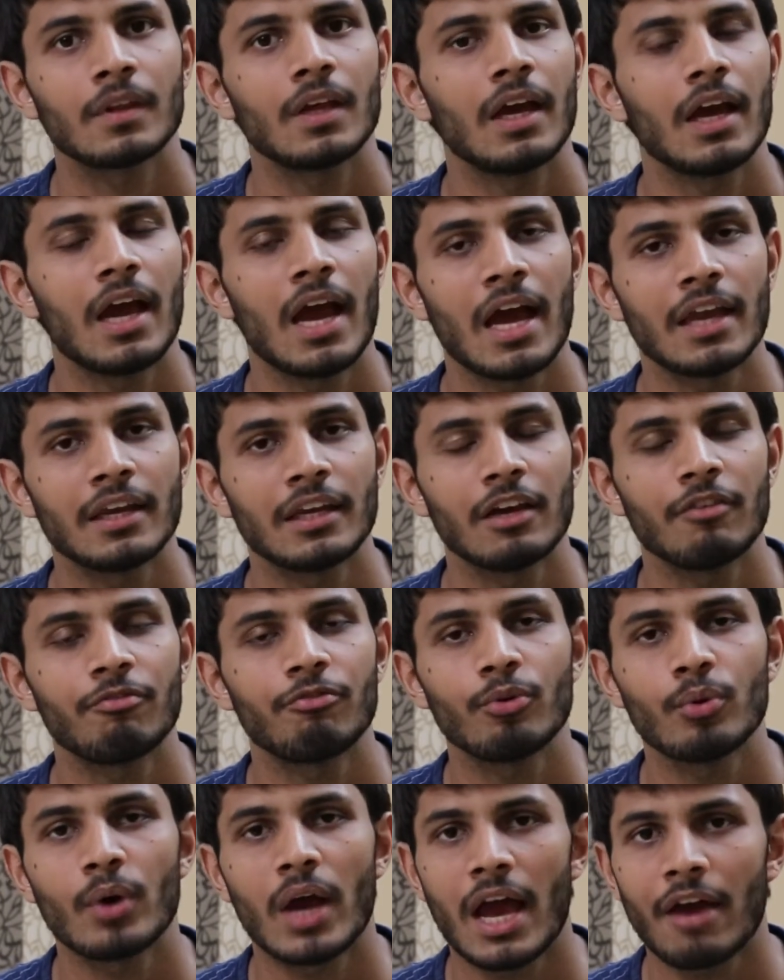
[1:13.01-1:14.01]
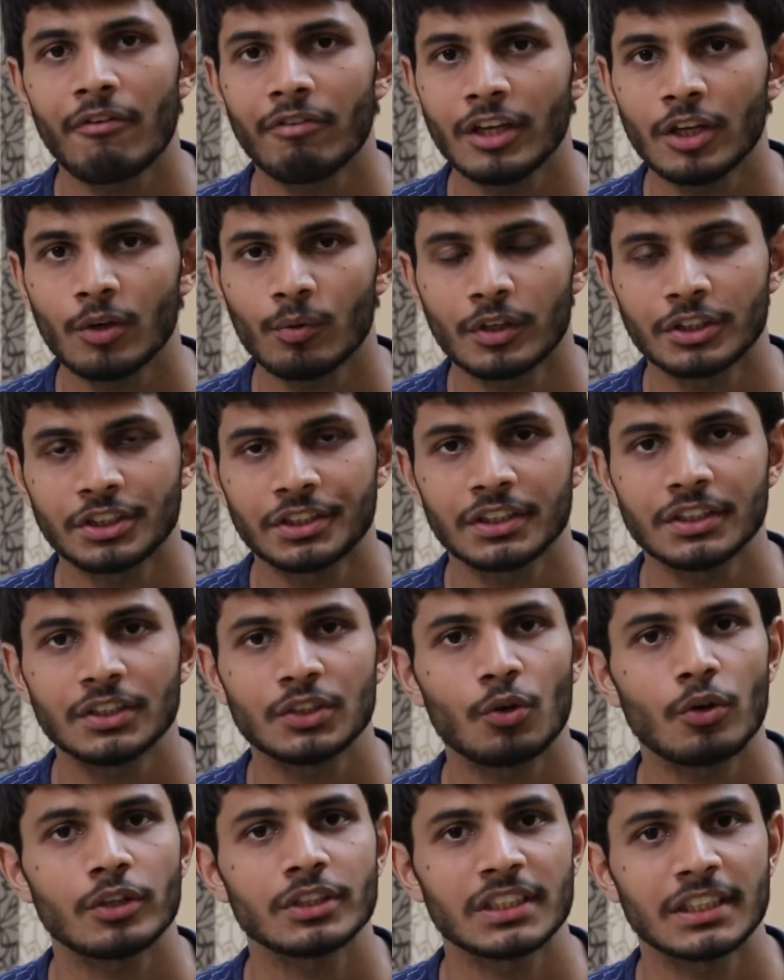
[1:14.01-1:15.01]
And if you have any questions
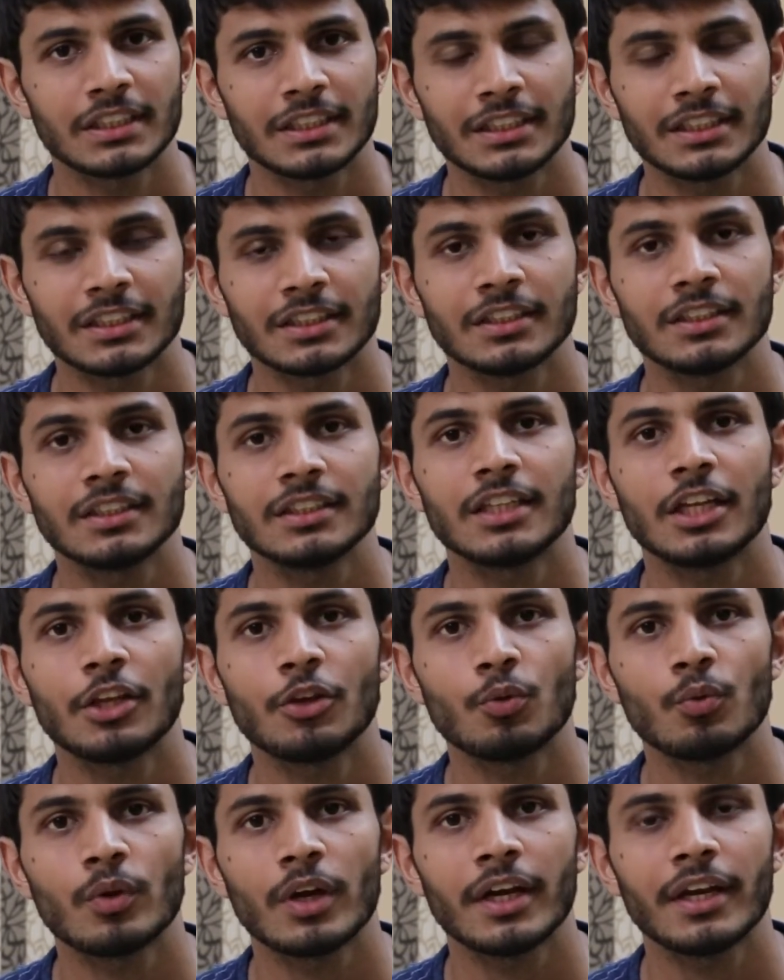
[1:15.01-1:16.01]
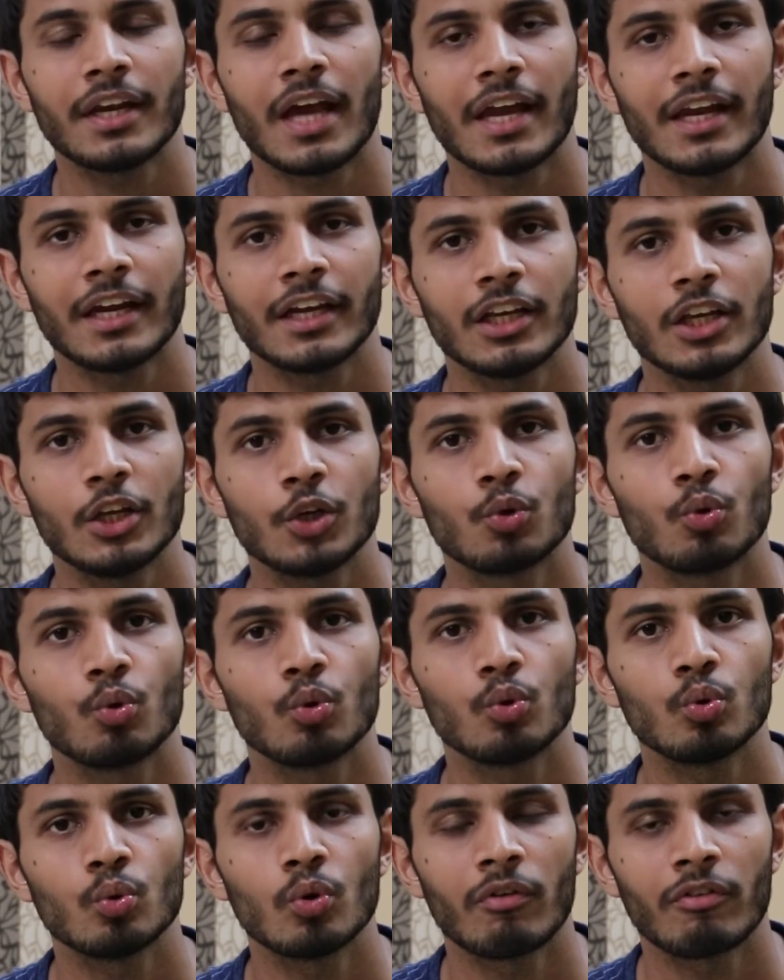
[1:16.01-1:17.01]
or suggestions, then you can directly
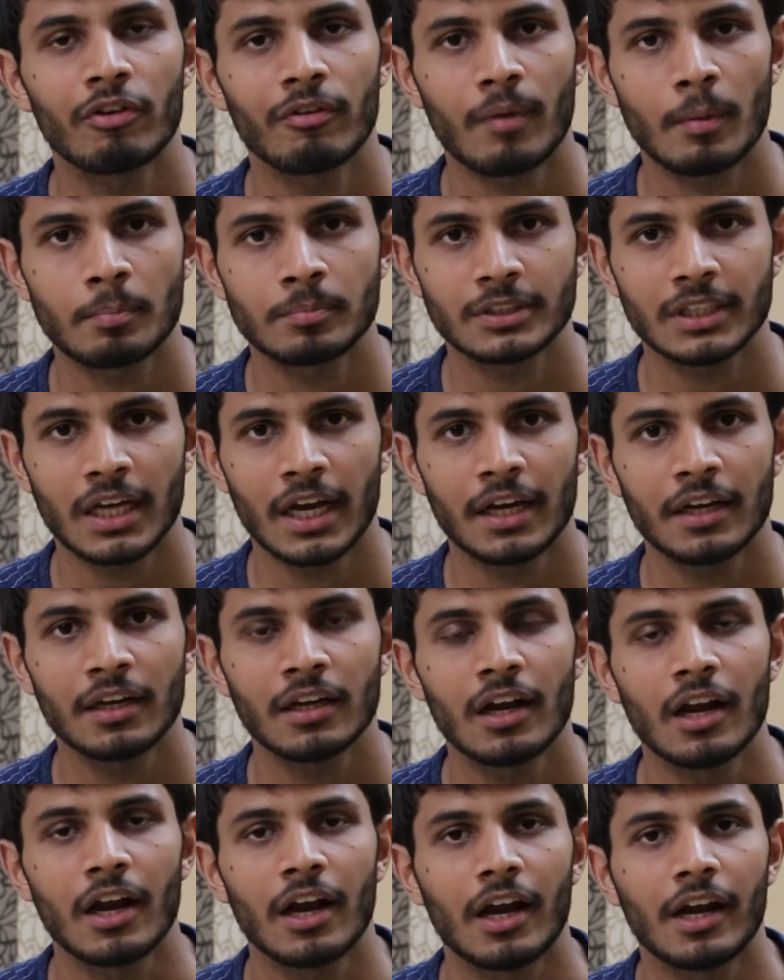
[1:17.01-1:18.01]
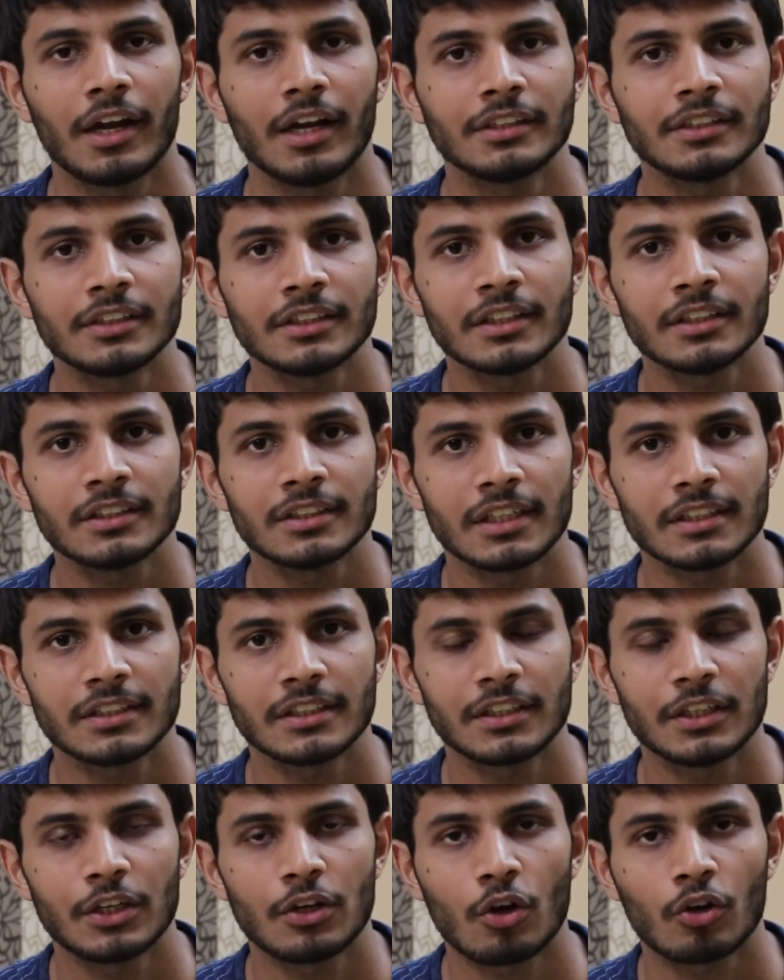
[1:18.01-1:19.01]
go to our website digital sun
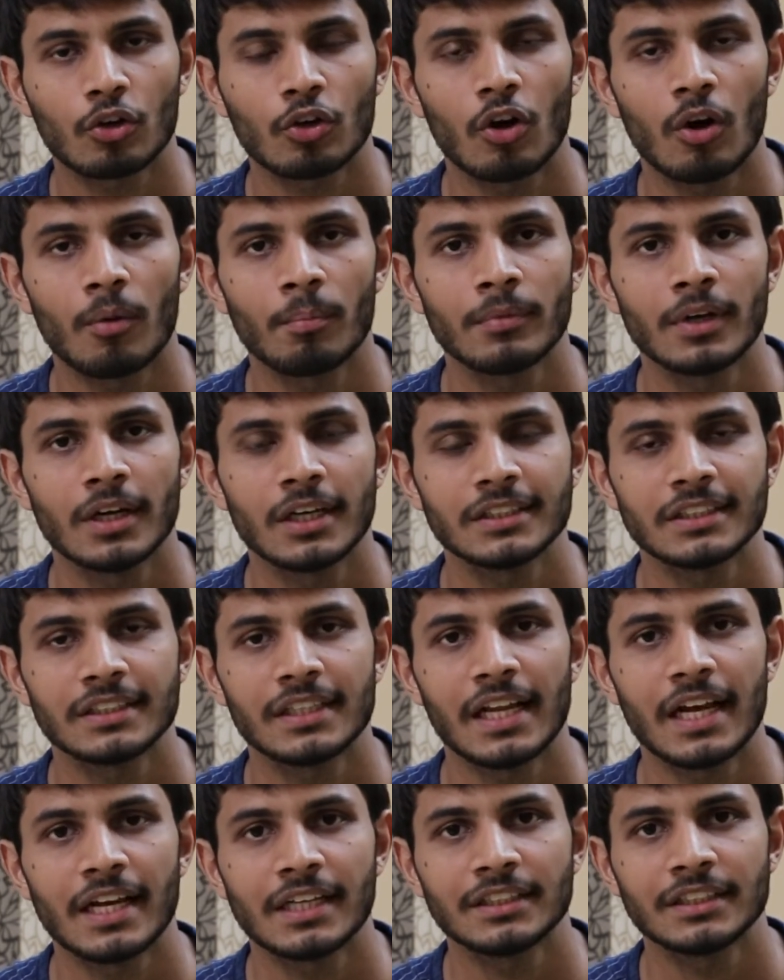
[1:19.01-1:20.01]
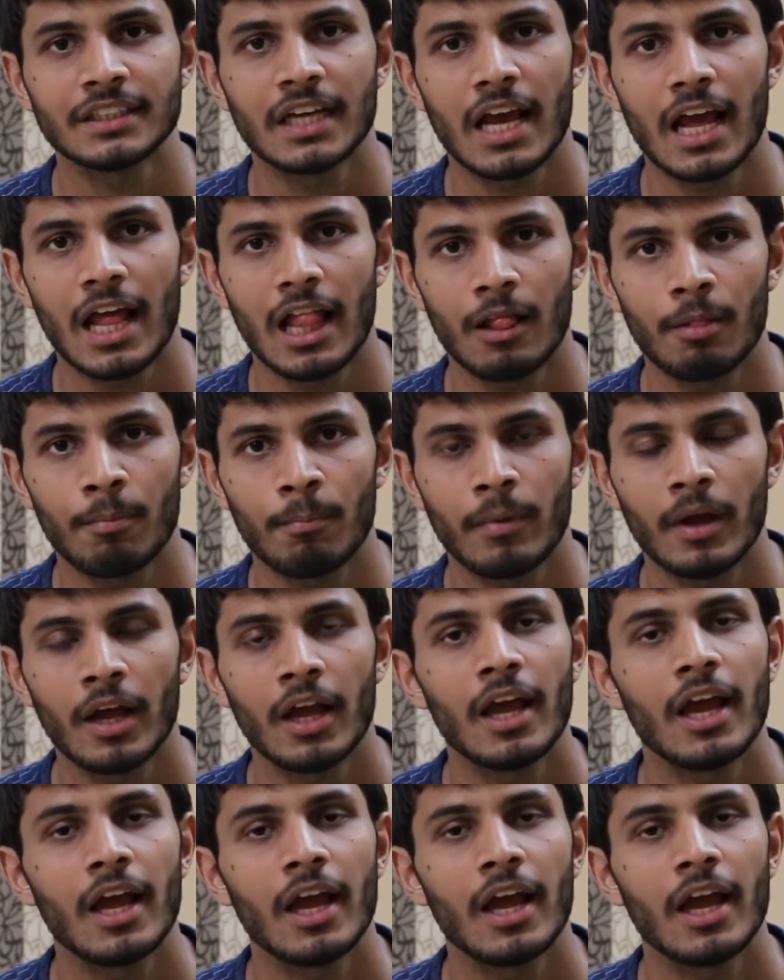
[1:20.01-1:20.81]
city dot com slash help